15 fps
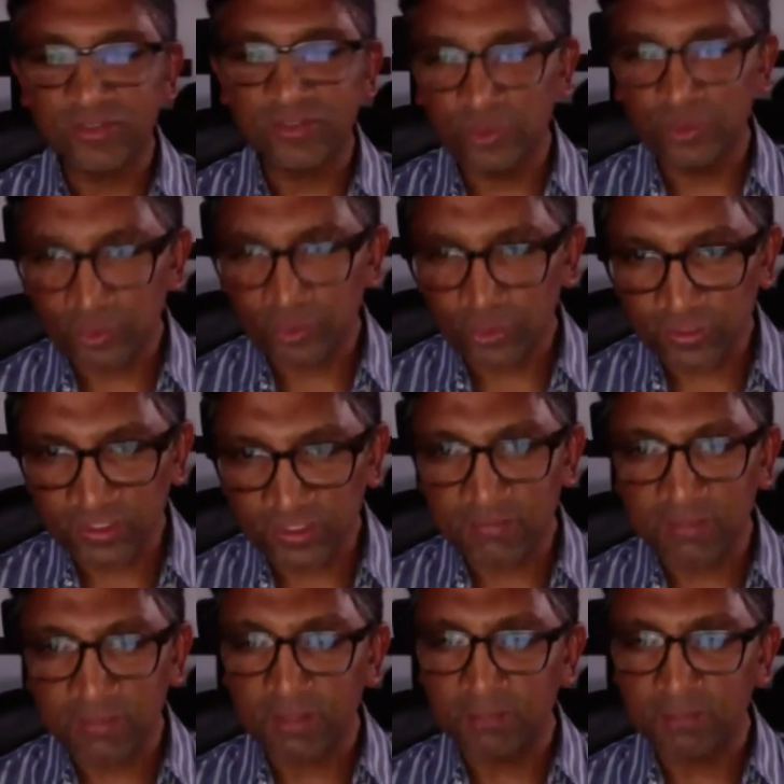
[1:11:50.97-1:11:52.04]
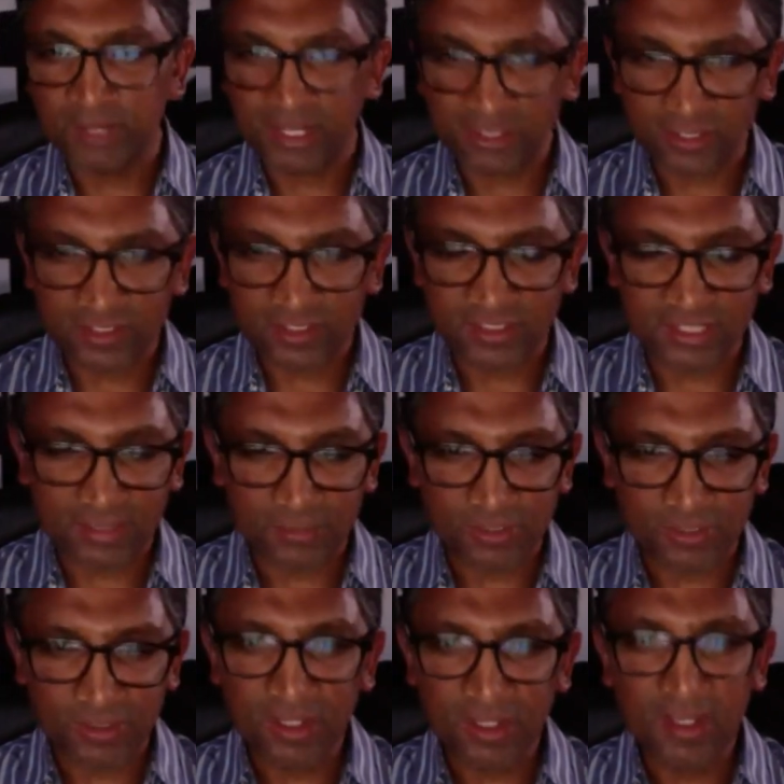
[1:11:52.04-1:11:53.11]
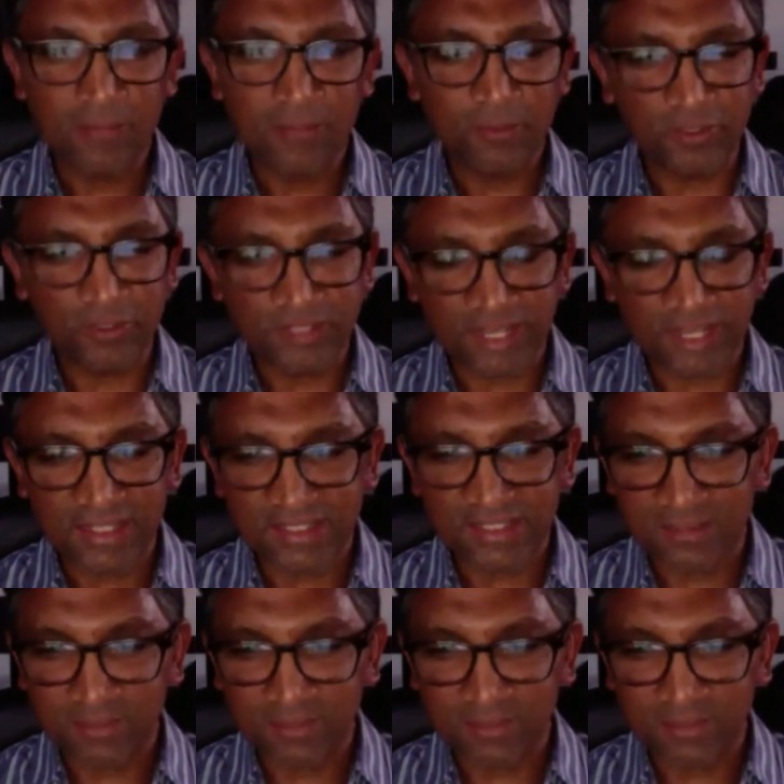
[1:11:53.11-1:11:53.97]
do talk to them about bread consumption, because as I yeah.